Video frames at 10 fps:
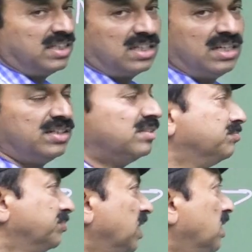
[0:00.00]

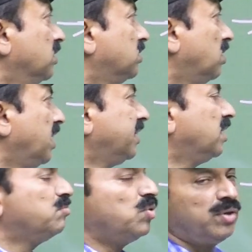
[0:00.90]
declining. So like
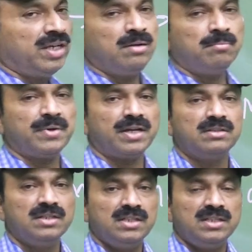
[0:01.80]
that Mauryan
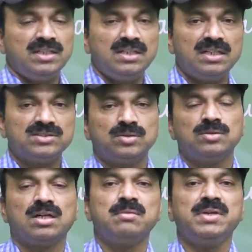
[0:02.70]
Empire. In
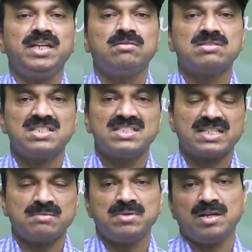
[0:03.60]
Ashoka, many questions can